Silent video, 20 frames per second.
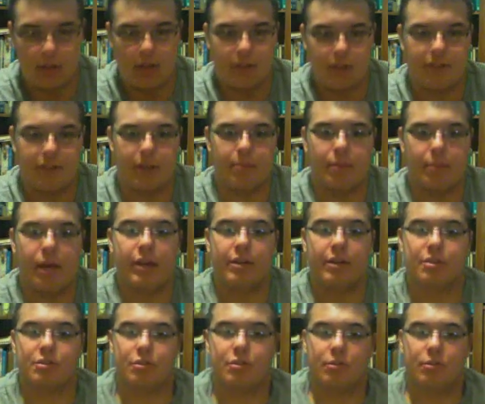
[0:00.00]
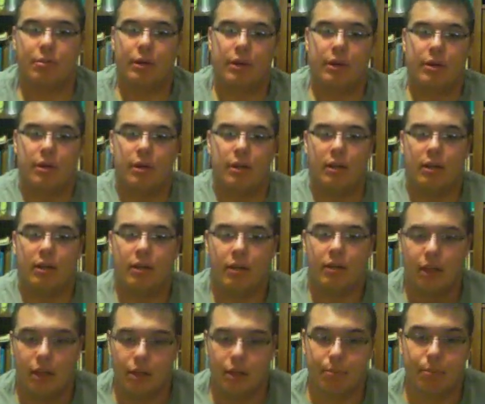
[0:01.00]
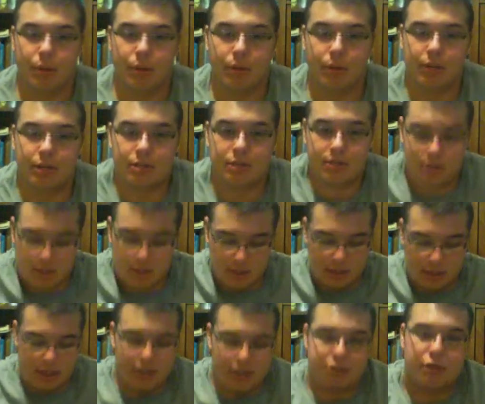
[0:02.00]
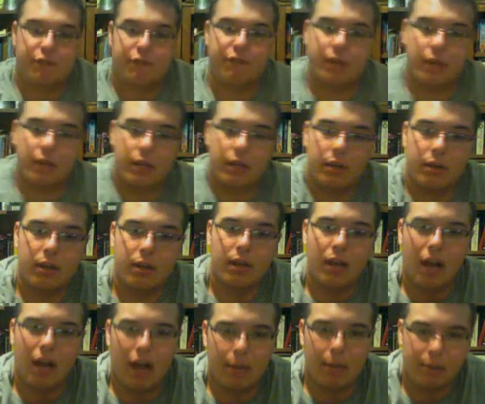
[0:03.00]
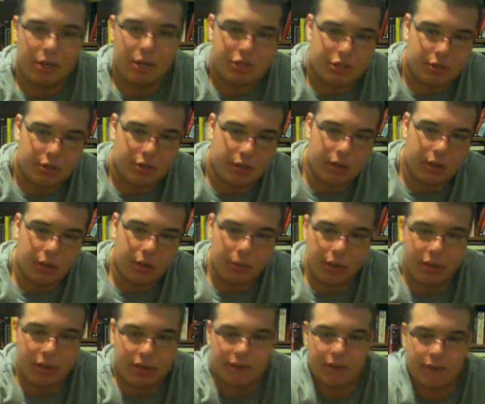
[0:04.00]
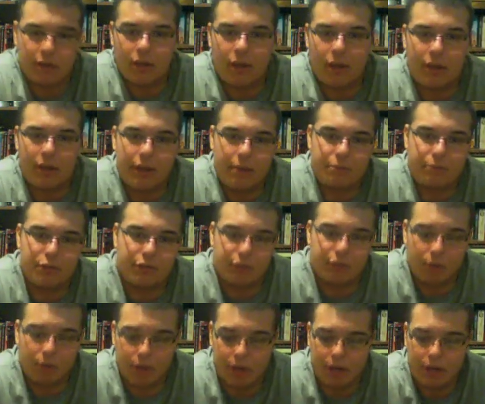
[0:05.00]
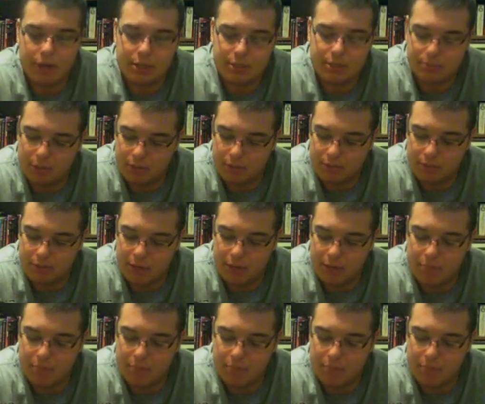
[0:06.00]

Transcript: they made it to where the bullets actually fit in. I'm not sure how well they fit in on the M249s, but yeah.